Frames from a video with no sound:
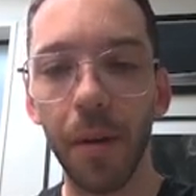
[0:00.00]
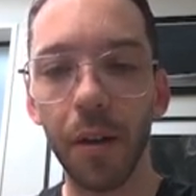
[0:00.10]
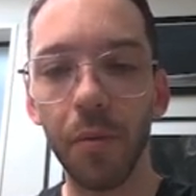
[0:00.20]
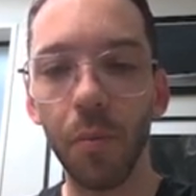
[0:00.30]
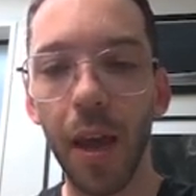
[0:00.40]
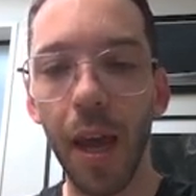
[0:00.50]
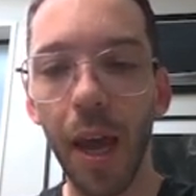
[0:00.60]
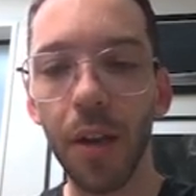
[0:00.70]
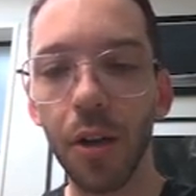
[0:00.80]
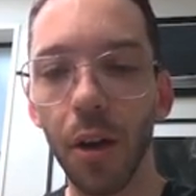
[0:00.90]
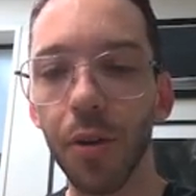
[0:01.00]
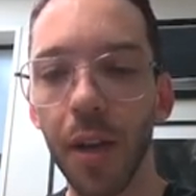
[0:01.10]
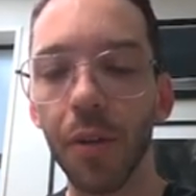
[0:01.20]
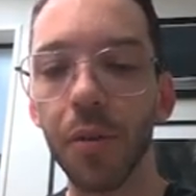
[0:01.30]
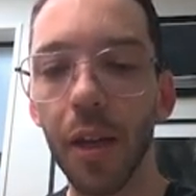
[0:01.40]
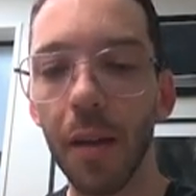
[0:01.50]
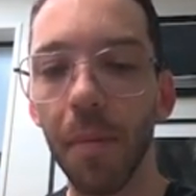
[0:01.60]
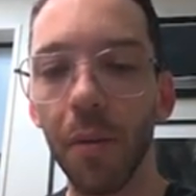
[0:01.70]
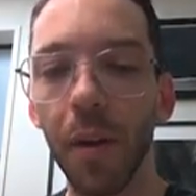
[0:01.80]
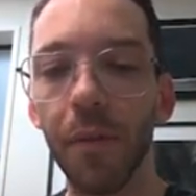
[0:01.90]
but we had to go down
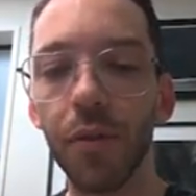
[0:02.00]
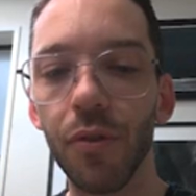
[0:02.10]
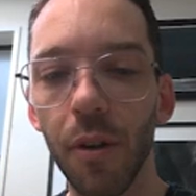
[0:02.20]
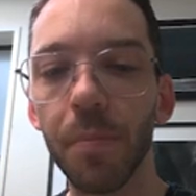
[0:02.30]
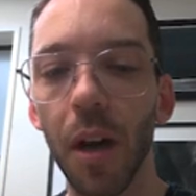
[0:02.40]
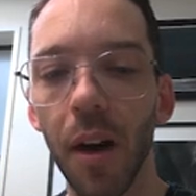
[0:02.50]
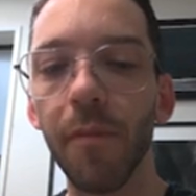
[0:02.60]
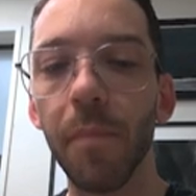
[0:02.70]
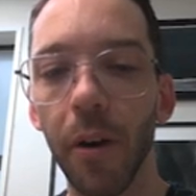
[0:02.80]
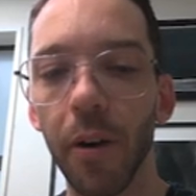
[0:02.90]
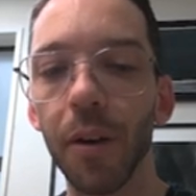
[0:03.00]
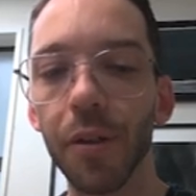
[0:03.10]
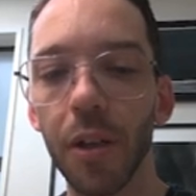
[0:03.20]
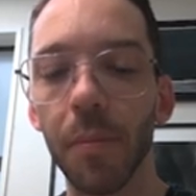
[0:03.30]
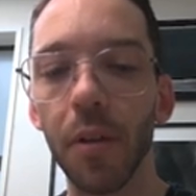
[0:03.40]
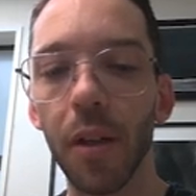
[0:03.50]
deep and we've stripped off periosteum.